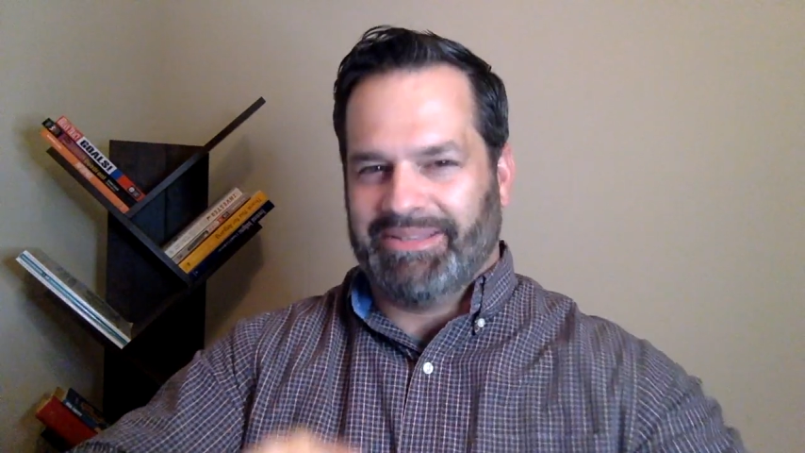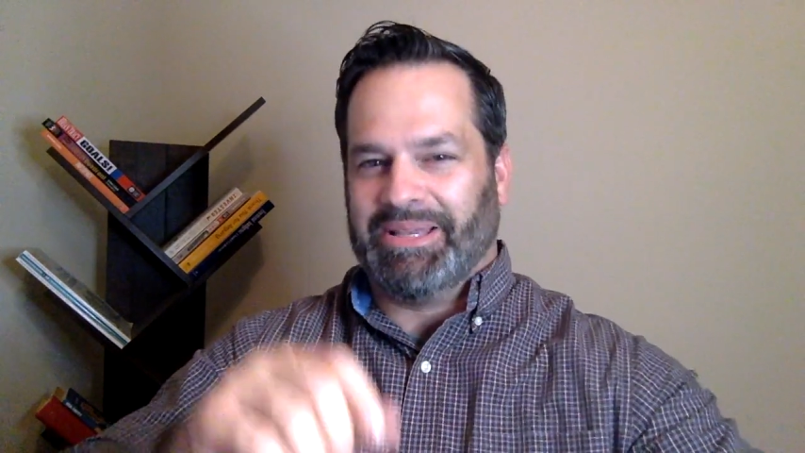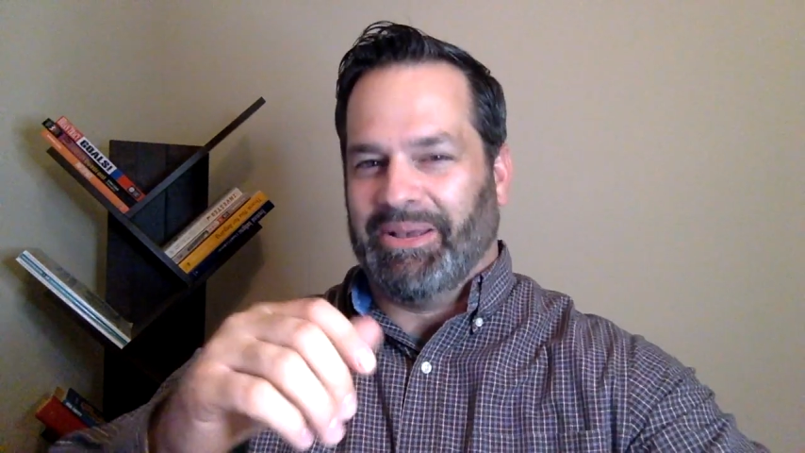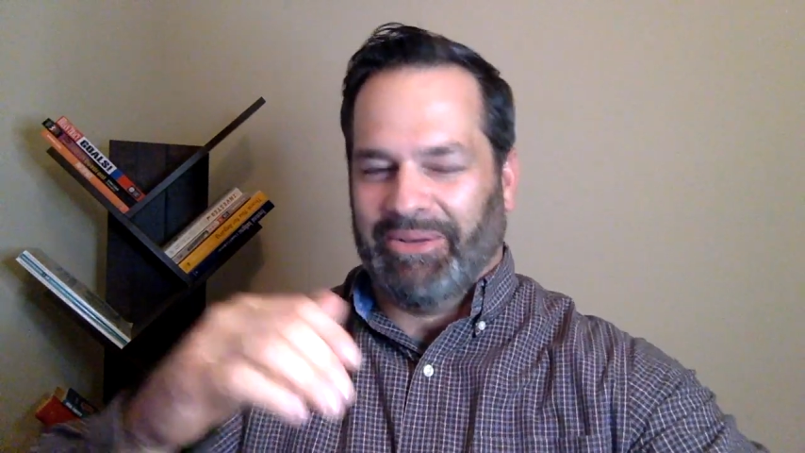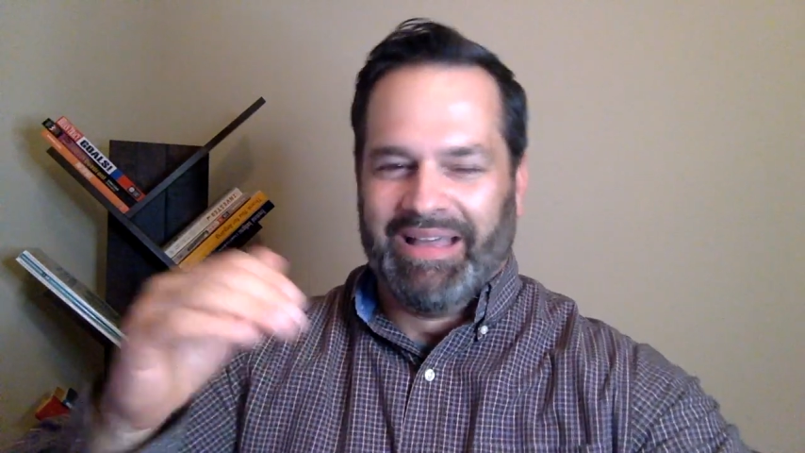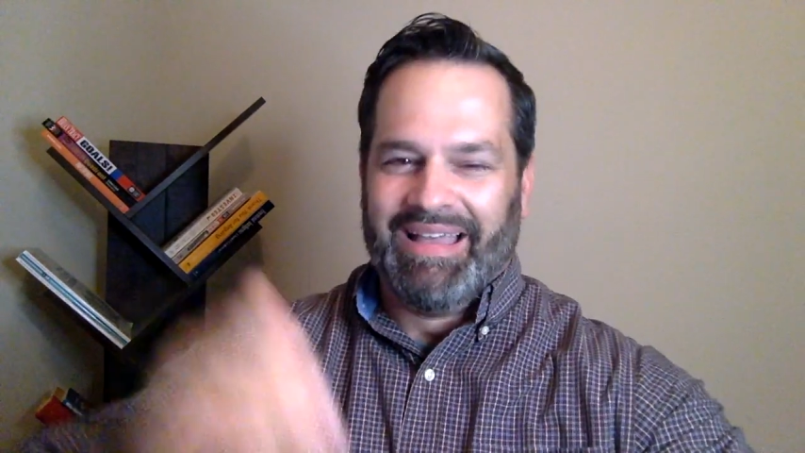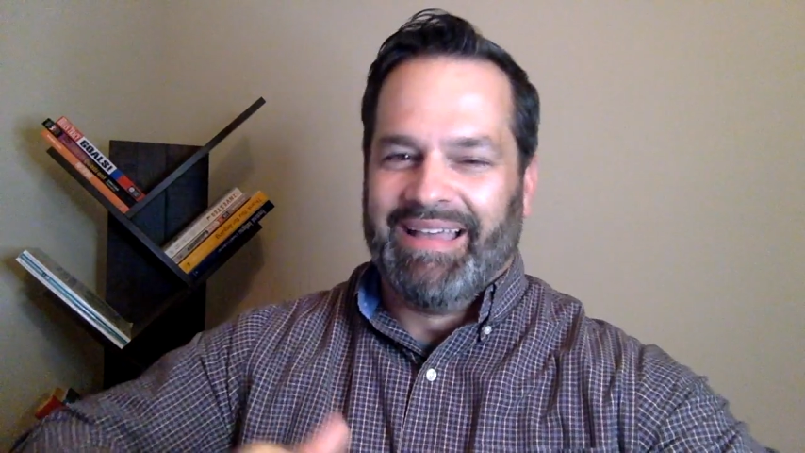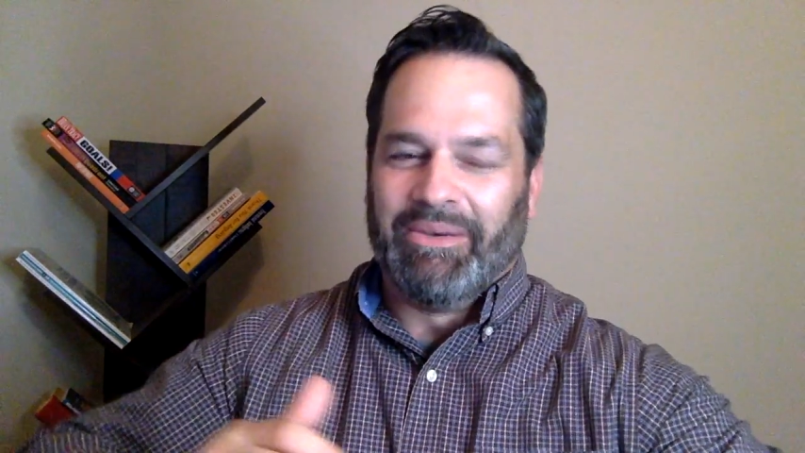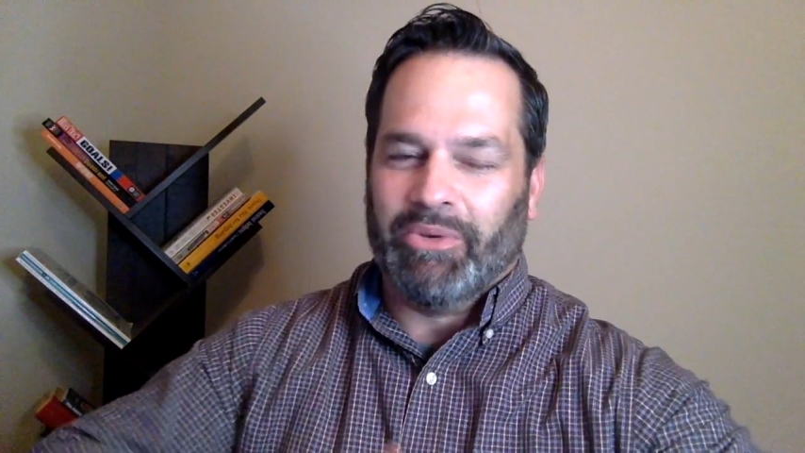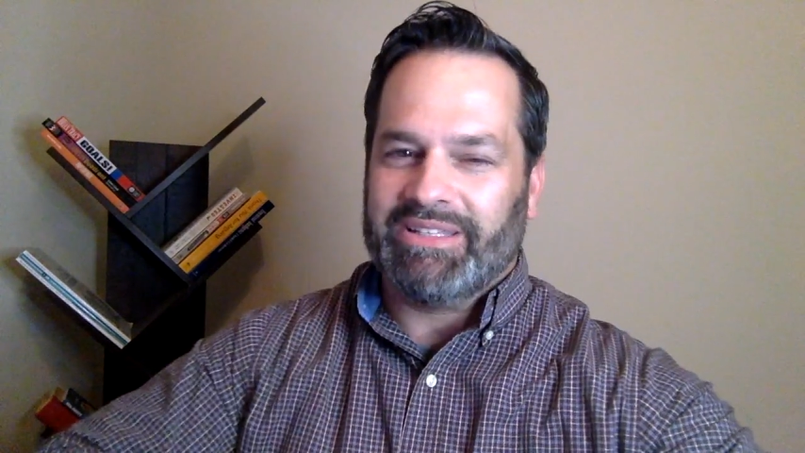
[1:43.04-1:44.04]
so
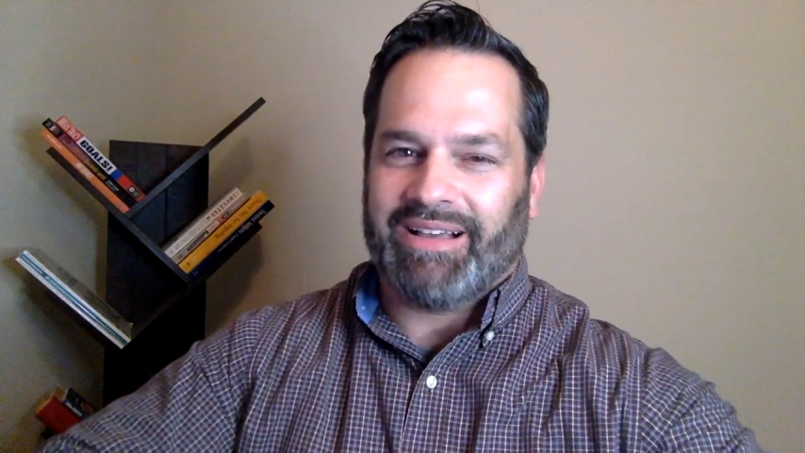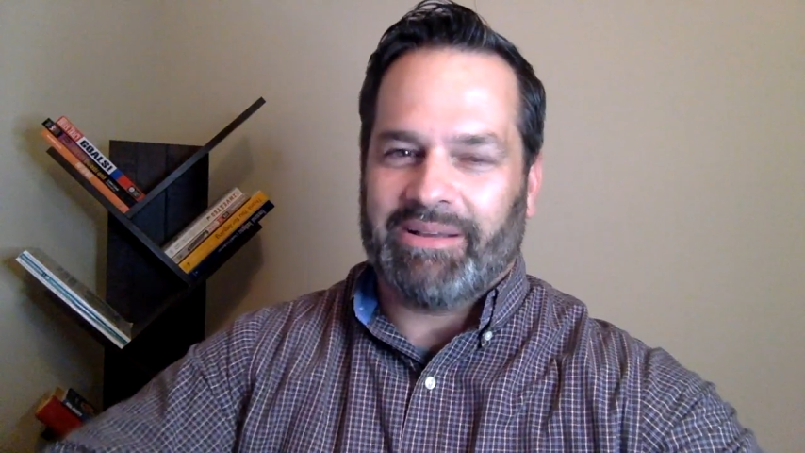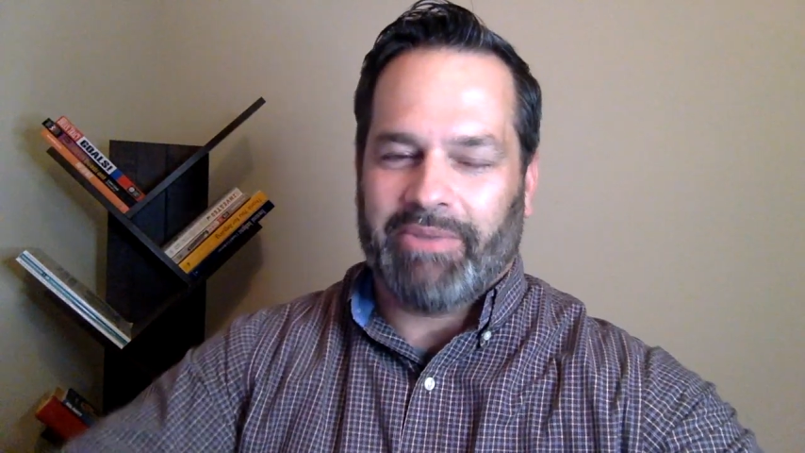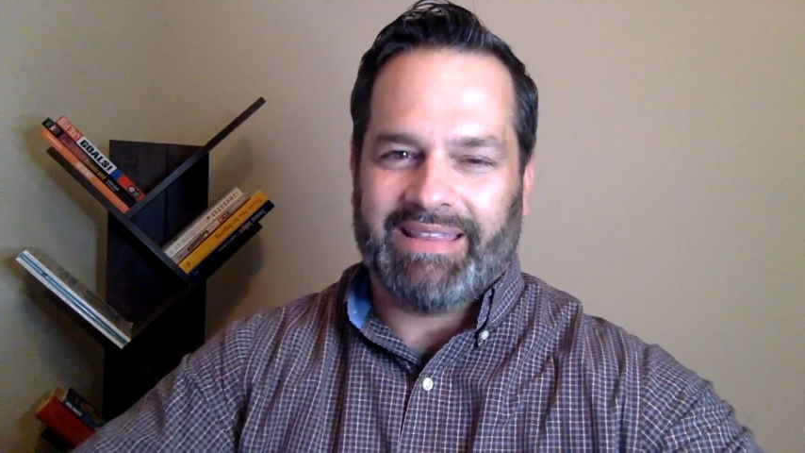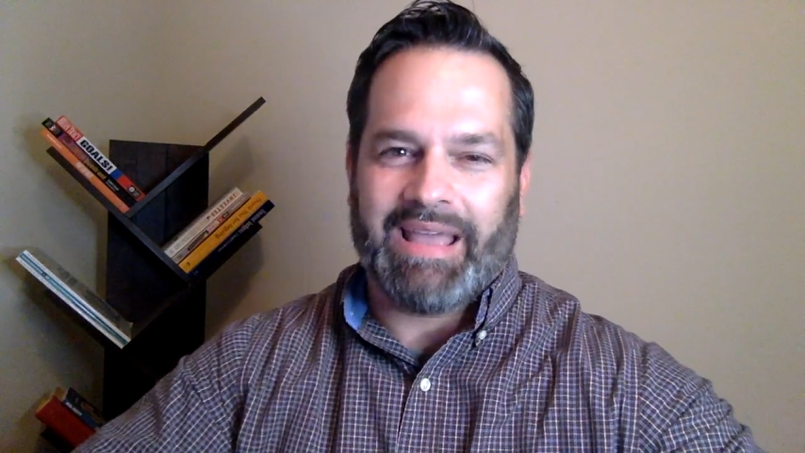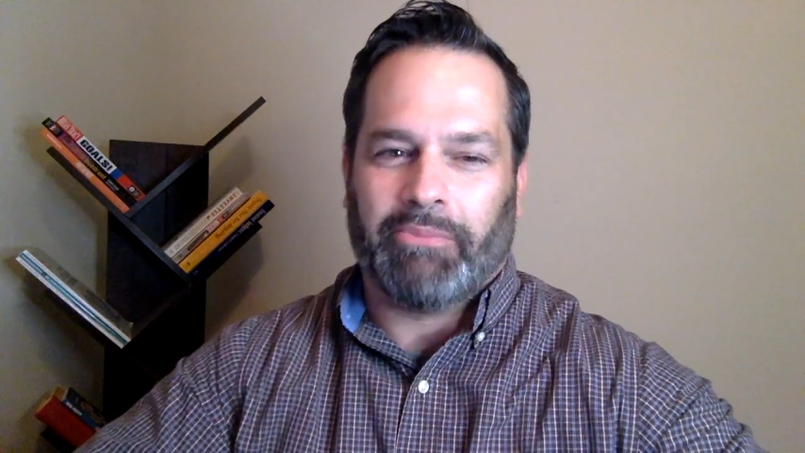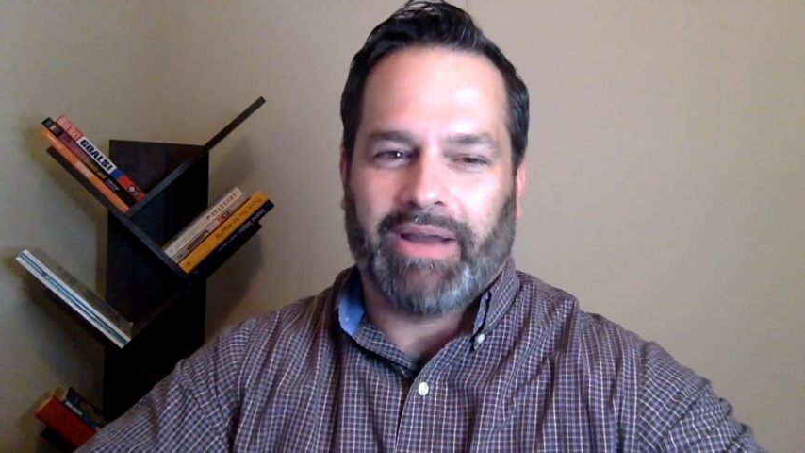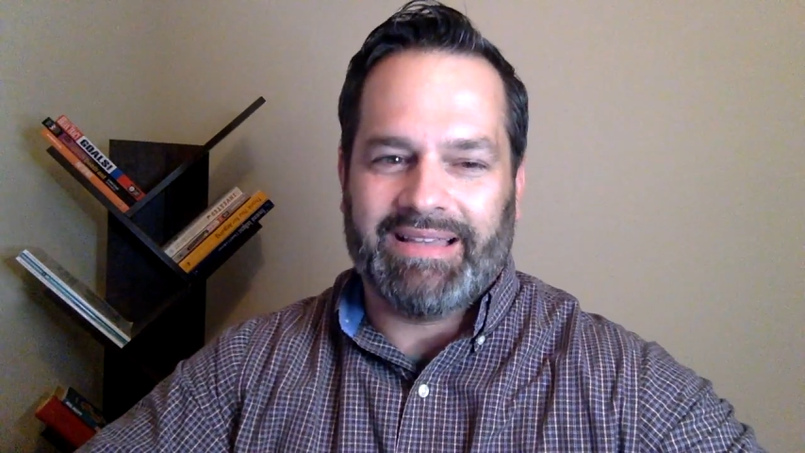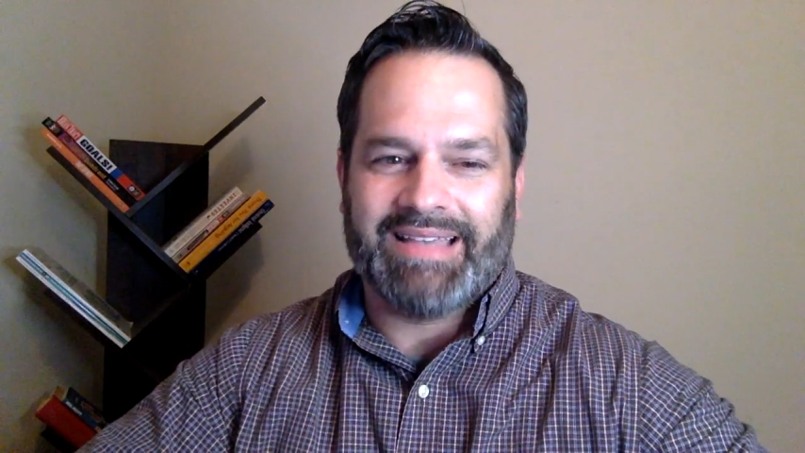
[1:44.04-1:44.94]
we'll talk about that price